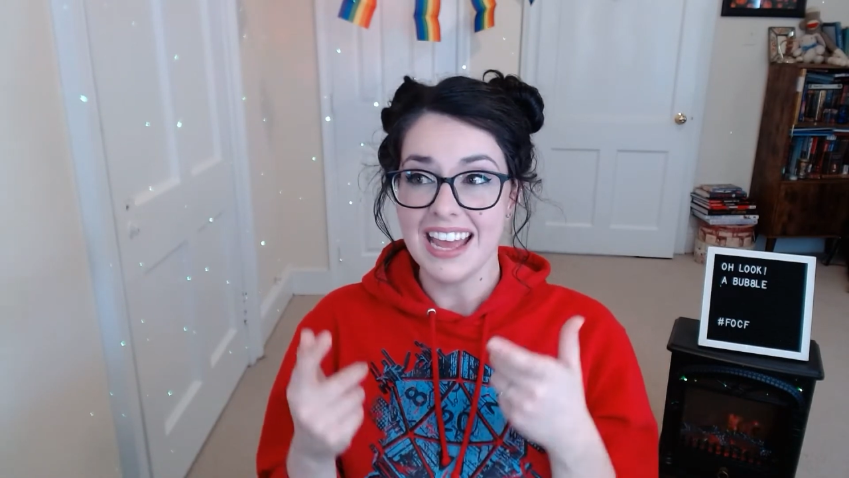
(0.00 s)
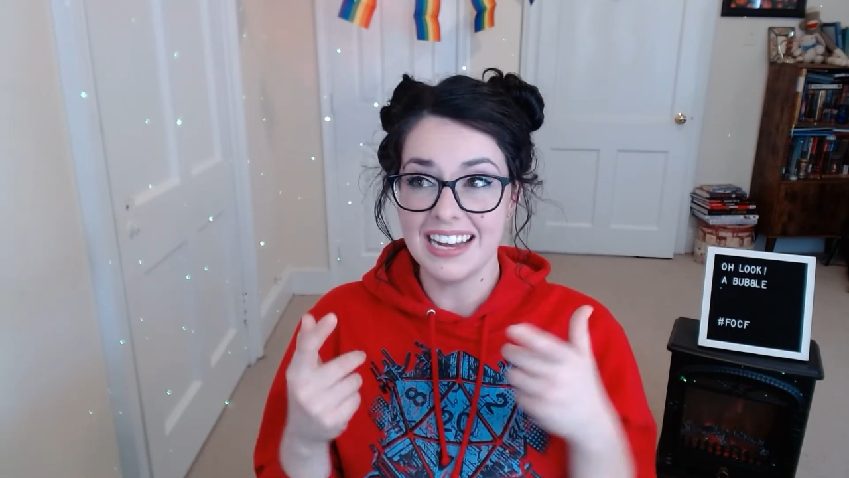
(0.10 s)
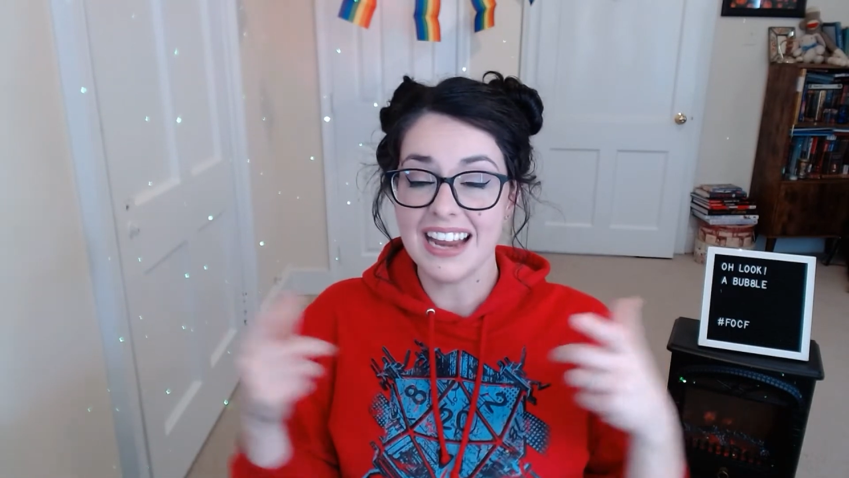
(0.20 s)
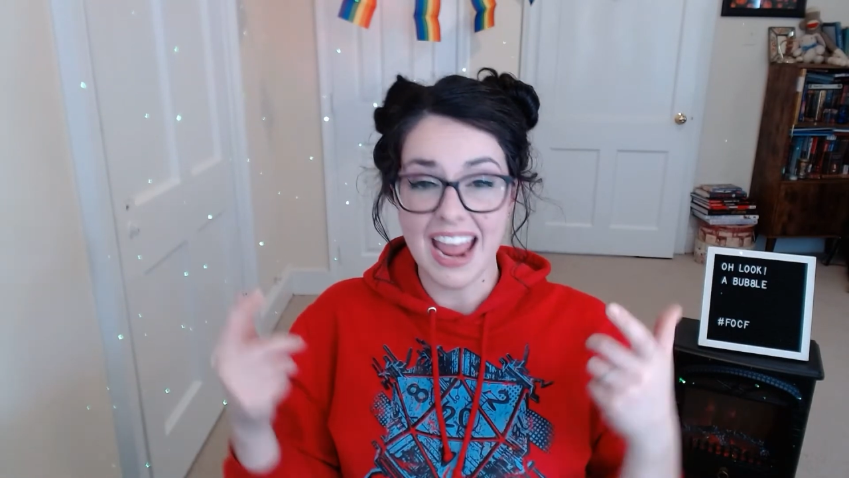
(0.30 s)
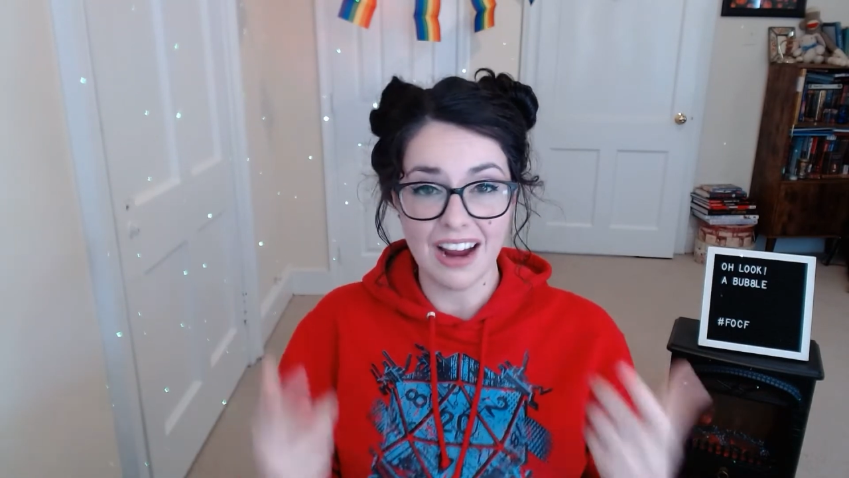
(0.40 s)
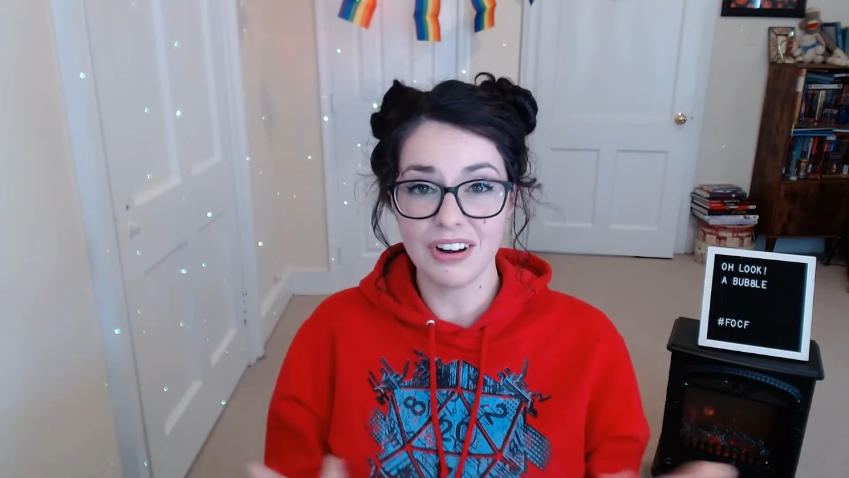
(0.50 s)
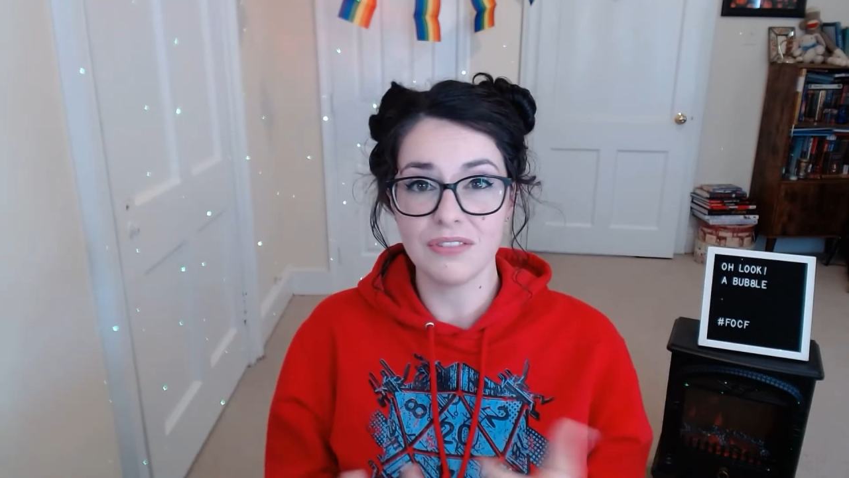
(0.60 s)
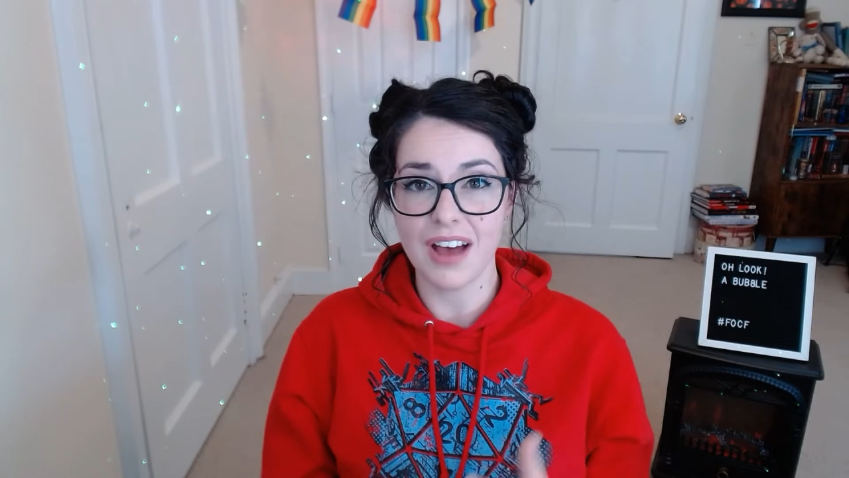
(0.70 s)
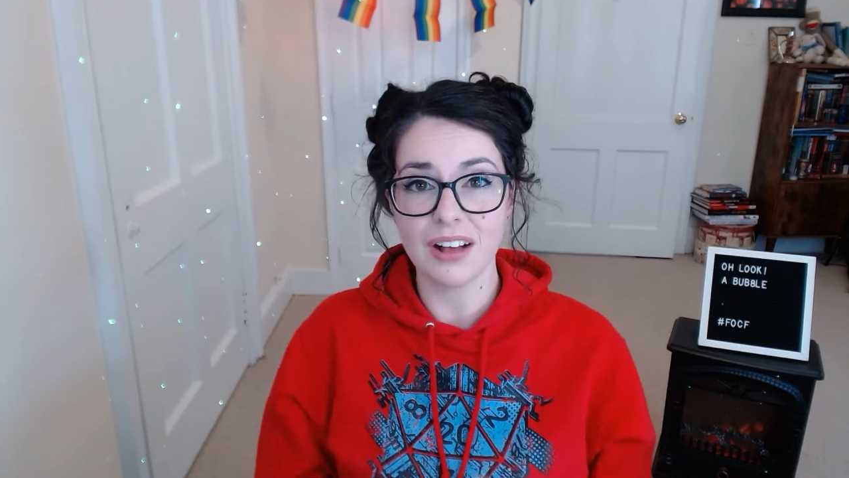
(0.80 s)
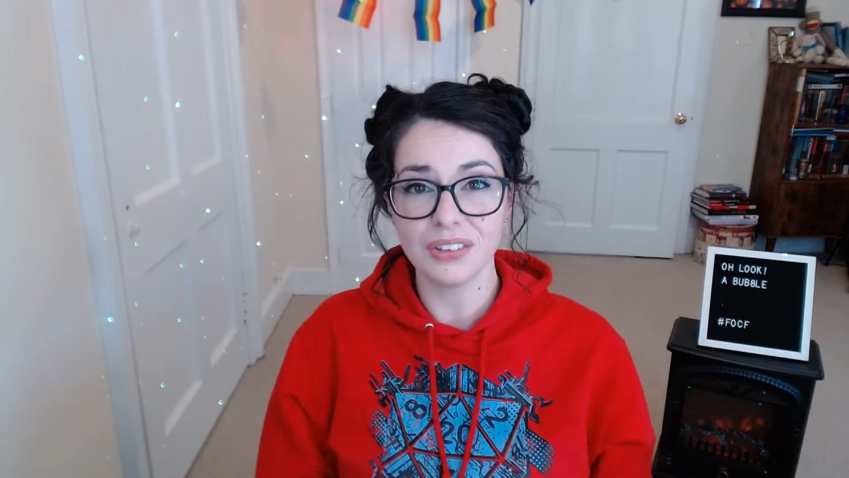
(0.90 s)
inherent
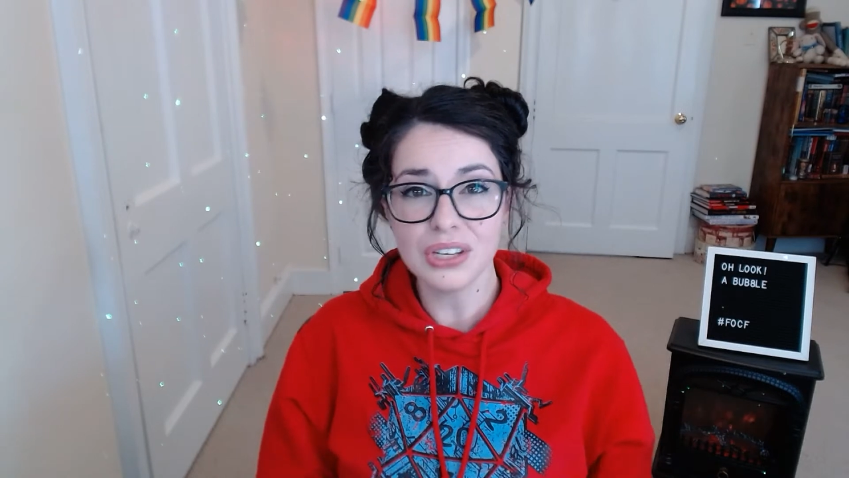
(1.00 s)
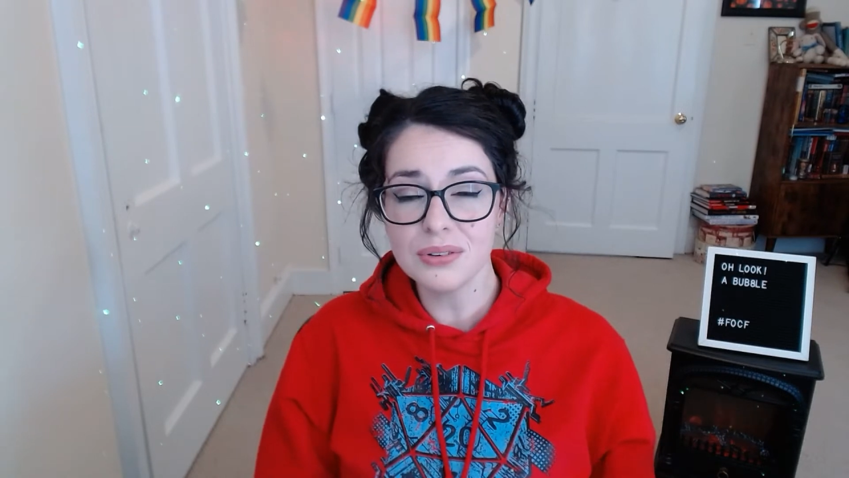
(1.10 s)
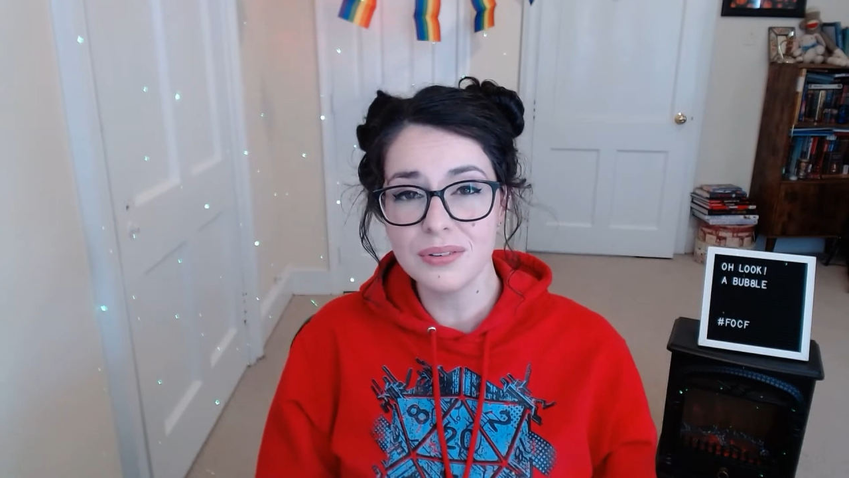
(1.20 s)
value.